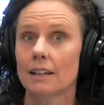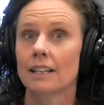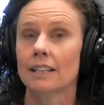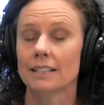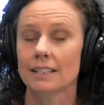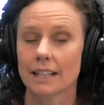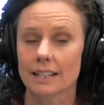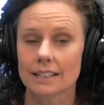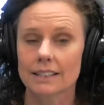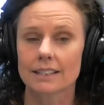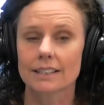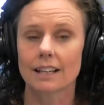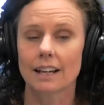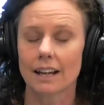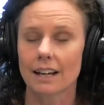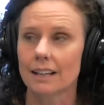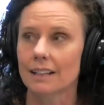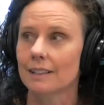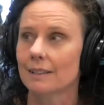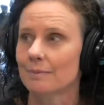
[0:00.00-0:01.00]
It takes
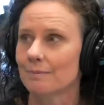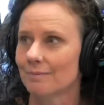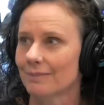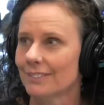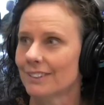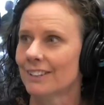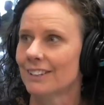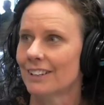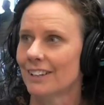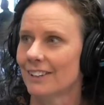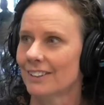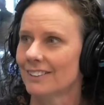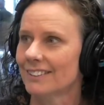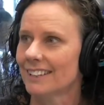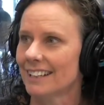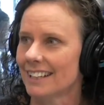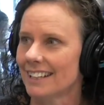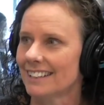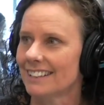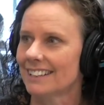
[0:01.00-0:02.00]
time. You know
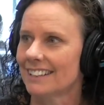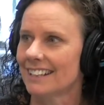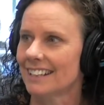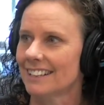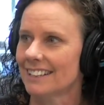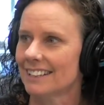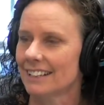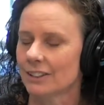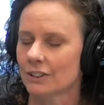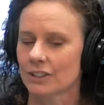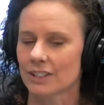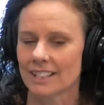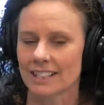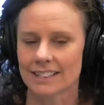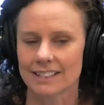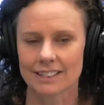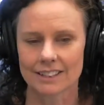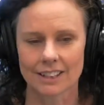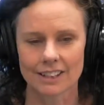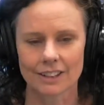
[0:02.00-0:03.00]
that that there's
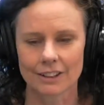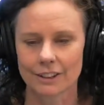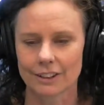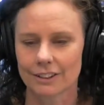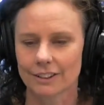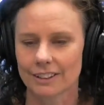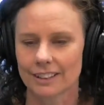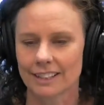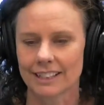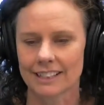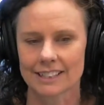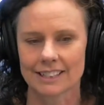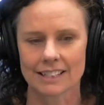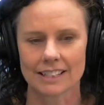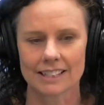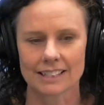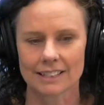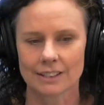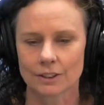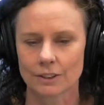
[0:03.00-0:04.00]
it's not a hurry. It's
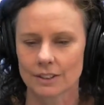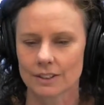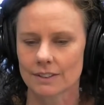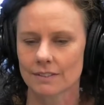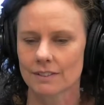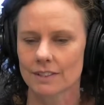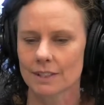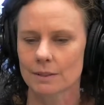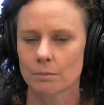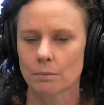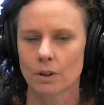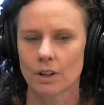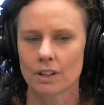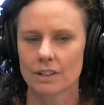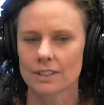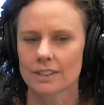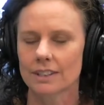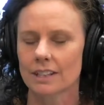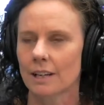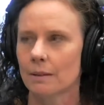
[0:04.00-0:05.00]
a series of
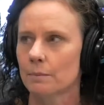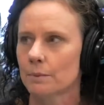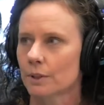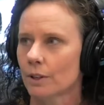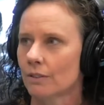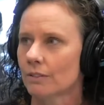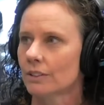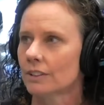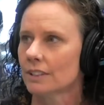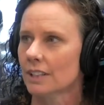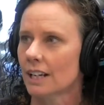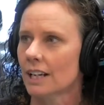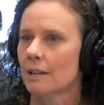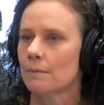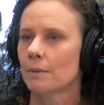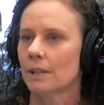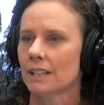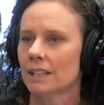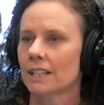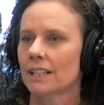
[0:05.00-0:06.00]
small steps over
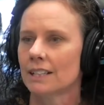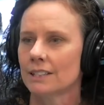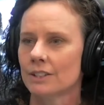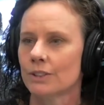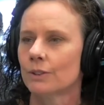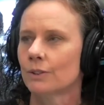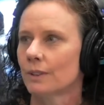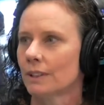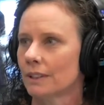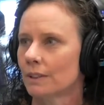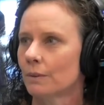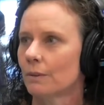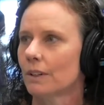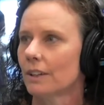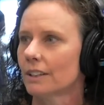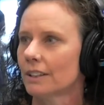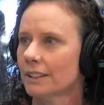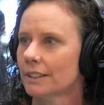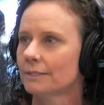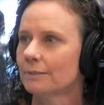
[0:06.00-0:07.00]
time, and He is doing the
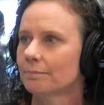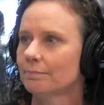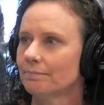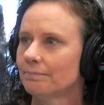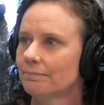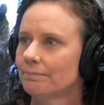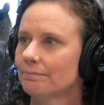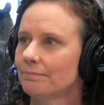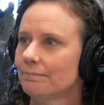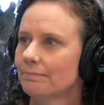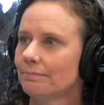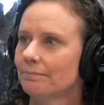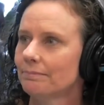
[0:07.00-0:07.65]
work. Hmm.